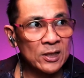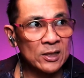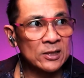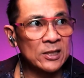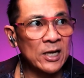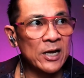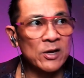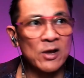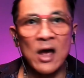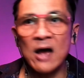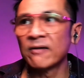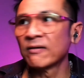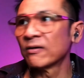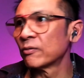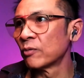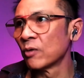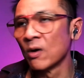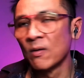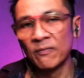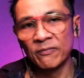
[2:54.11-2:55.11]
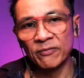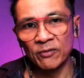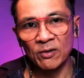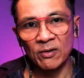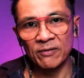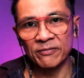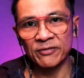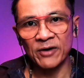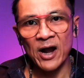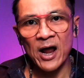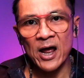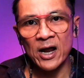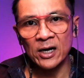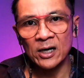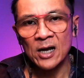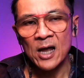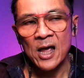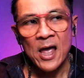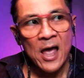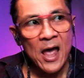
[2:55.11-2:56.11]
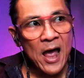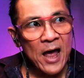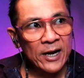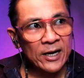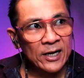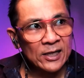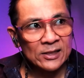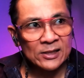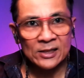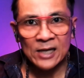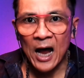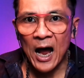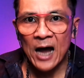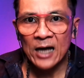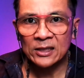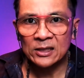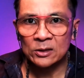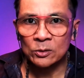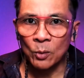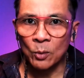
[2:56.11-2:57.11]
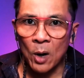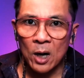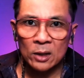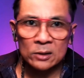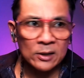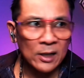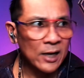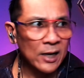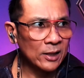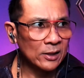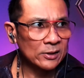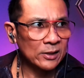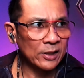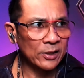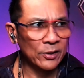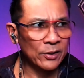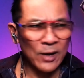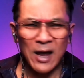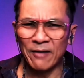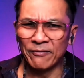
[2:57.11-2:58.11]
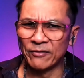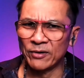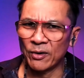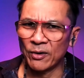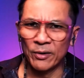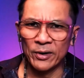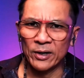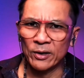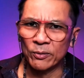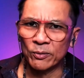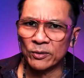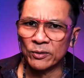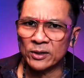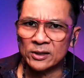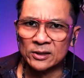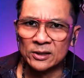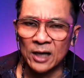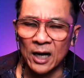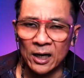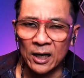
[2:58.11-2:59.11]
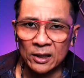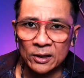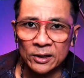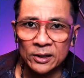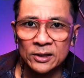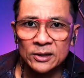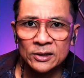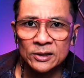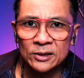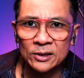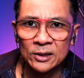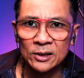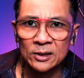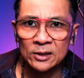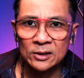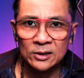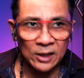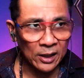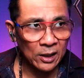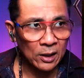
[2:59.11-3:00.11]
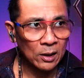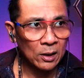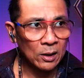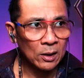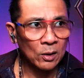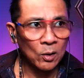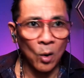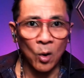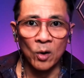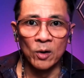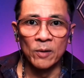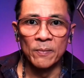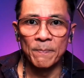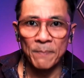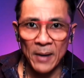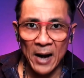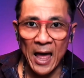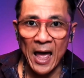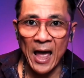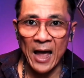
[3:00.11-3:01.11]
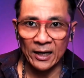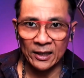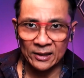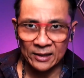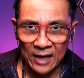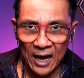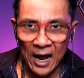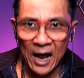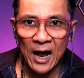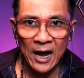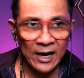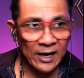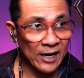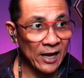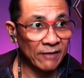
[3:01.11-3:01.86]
Just say you have a room full of friend and this guy just walked in. It's like, you have no idea who this guy is. It's like, kon plak na.